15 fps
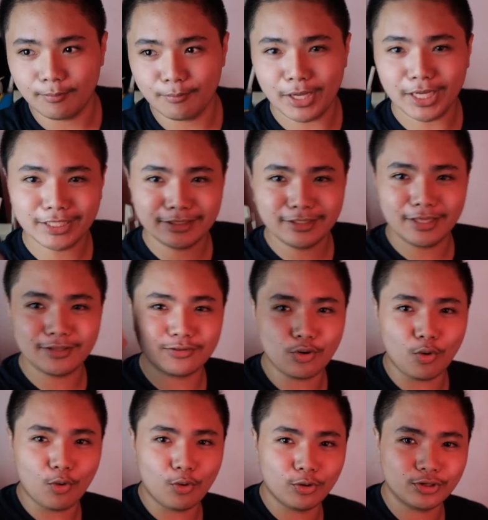Make
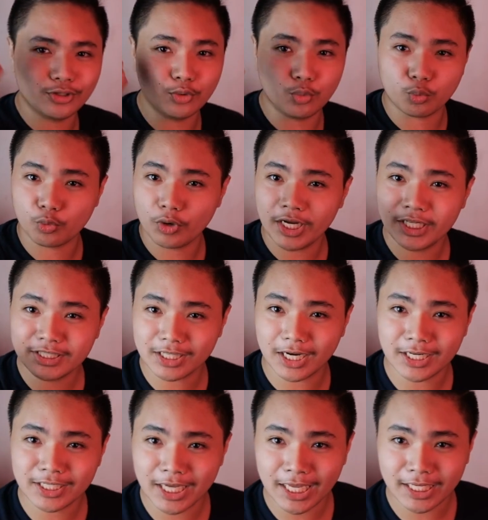deathcore great
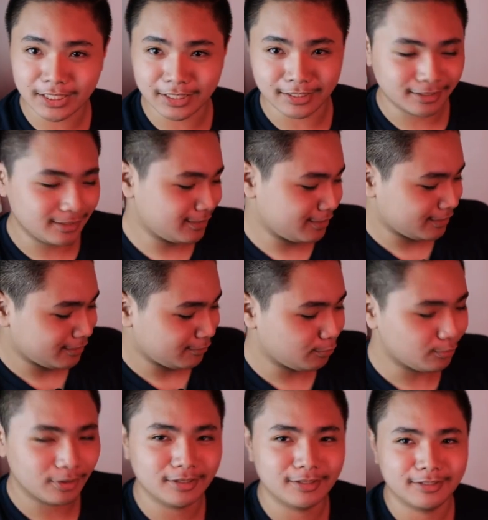again.
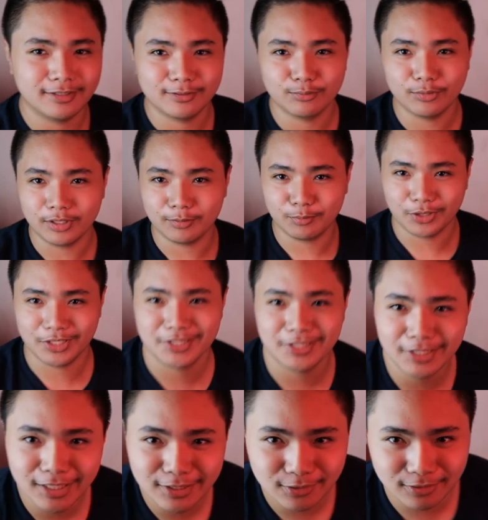
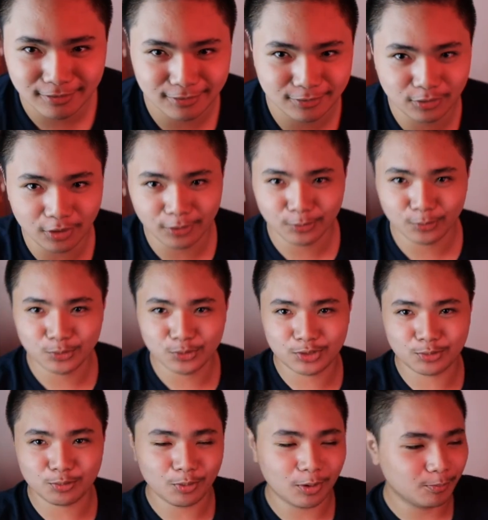President Donald
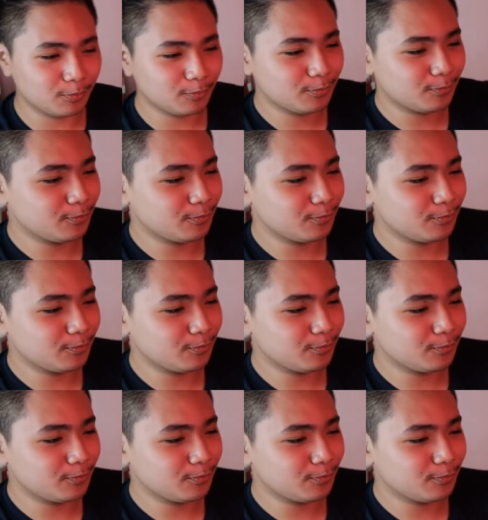Trump.